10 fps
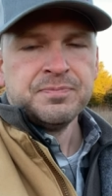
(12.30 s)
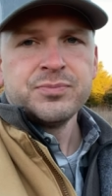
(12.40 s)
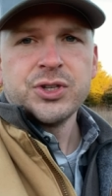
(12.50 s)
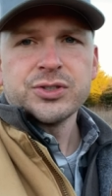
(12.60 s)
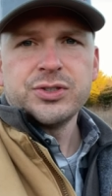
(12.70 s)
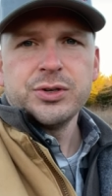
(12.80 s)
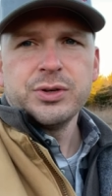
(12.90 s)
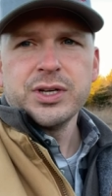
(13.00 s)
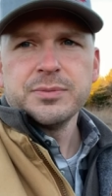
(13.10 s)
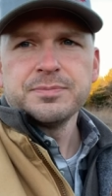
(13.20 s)
just due
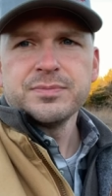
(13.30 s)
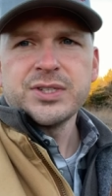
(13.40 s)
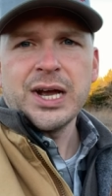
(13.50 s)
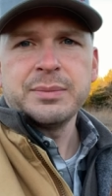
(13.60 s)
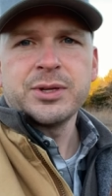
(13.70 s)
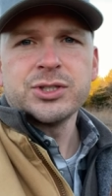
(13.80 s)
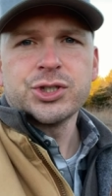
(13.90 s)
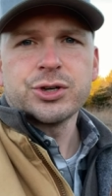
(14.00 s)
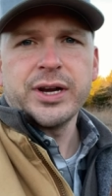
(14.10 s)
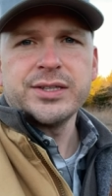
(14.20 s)
to time
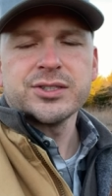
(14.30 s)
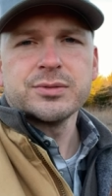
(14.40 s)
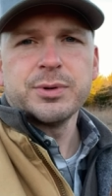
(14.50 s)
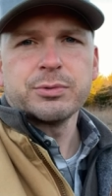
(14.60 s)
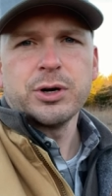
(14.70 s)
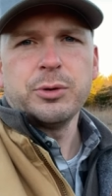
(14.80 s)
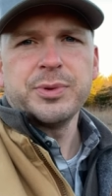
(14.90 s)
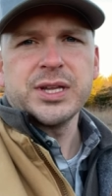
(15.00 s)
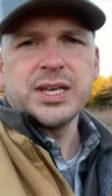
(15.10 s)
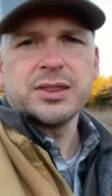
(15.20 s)
constraints. But we're
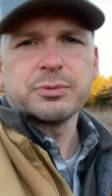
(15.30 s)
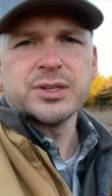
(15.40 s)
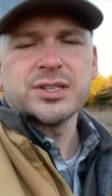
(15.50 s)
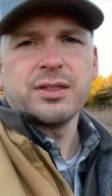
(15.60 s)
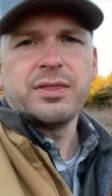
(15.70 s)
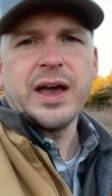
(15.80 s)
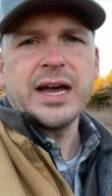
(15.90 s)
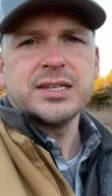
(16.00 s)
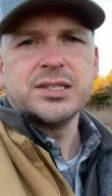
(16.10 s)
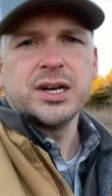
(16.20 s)
hoping to get the rest of
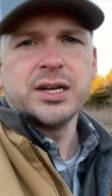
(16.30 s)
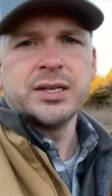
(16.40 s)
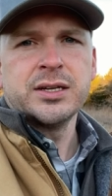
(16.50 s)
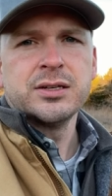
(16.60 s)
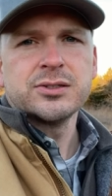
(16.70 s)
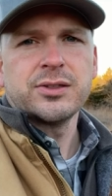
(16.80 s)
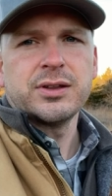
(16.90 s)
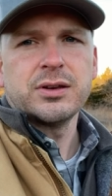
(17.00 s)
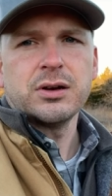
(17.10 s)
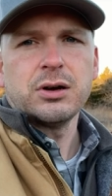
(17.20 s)
that done. So
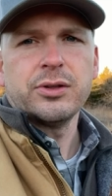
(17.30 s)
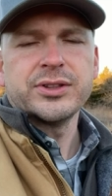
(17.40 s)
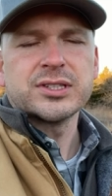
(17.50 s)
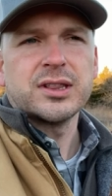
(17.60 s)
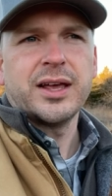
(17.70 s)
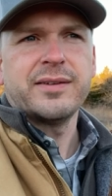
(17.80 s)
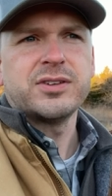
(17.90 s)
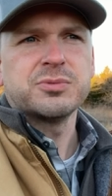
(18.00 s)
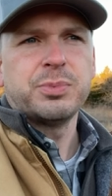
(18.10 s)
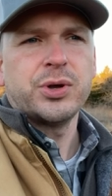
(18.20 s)
then all that's left
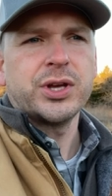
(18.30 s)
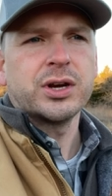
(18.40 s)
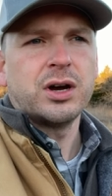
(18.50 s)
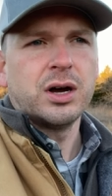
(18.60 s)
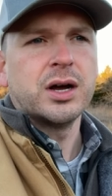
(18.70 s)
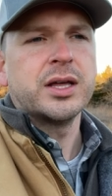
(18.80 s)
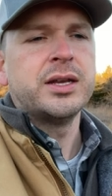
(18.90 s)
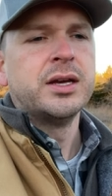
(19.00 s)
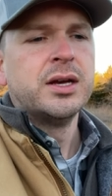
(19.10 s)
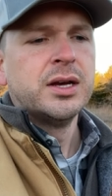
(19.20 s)
is putting
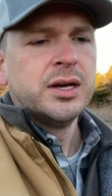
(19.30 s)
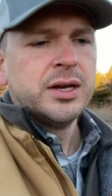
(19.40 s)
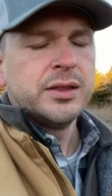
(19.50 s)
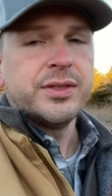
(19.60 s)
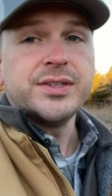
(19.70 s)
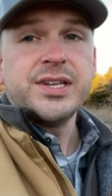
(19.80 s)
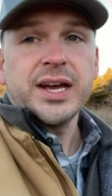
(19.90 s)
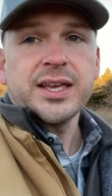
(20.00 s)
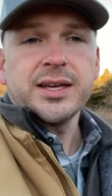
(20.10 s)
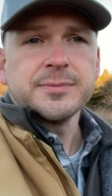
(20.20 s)
on the
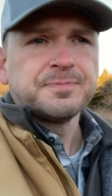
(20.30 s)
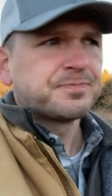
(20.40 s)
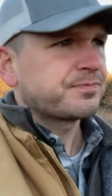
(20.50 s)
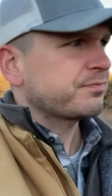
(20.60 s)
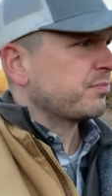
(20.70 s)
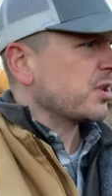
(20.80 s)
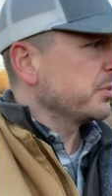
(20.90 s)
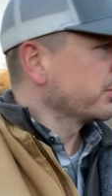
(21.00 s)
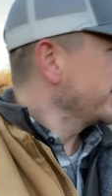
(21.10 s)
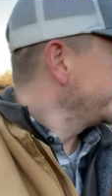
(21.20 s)
decking.
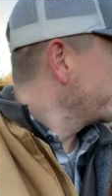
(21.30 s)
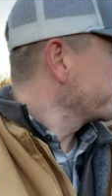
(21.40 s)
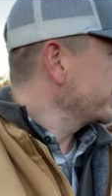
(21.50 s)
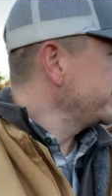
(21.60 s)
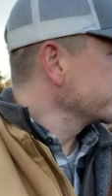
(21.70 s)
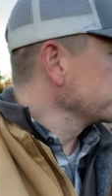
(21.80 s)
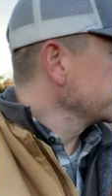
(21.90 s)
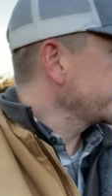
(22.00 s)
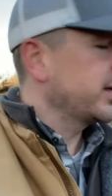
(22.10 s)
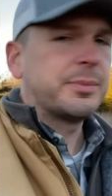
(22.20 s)
But right now we're out here
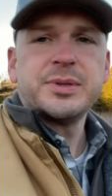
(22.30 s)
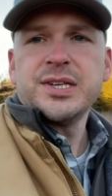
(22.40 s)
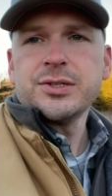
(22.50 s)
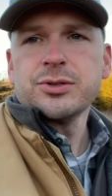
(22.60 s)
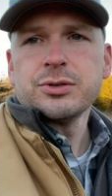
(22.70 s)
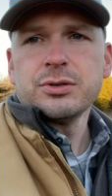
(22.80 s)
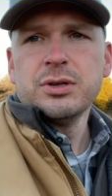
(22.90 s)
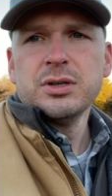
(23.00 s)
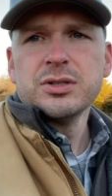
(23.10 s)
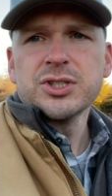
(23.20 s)
looking at a potential
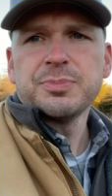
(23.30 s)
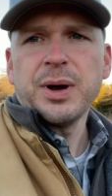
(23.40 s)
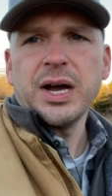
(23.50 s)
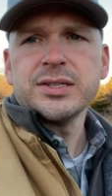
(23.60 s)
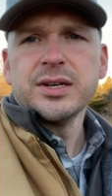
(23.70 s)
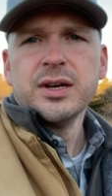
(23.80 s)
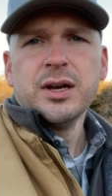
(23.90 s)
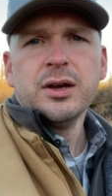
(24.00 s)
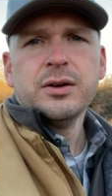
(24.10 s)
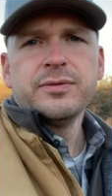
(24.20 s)
spot
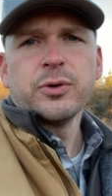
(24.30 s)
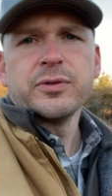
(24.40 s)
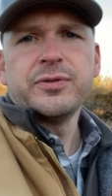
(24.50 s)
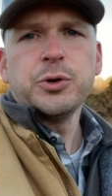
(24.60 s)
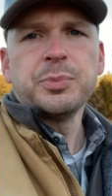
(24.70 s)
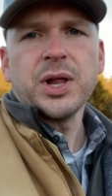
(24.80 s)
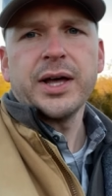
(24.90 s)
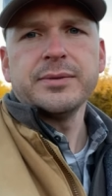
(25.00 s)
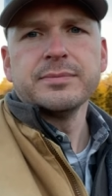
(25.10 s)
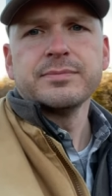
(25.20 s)
for a food
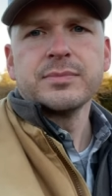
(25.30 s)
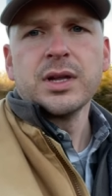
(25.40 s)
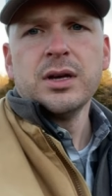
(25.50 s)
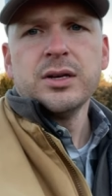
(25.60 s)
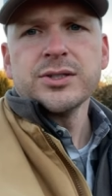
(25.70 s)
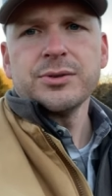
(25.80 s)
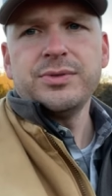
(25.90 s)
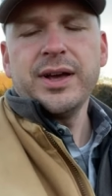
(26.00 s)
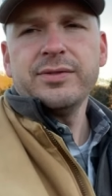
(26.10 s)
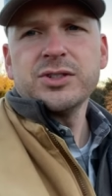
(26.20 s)
plot. So
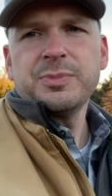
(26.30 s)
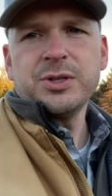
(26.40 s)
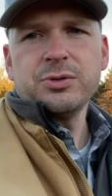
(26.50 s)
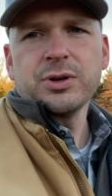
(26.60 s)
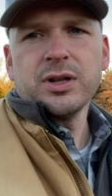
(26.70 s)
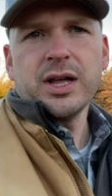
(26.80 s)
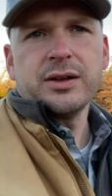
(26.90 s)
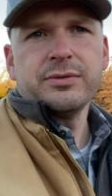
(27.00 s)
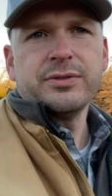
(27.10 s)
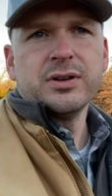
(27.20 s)
Devin's been doing a lot
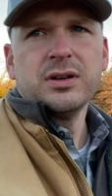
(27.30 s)
of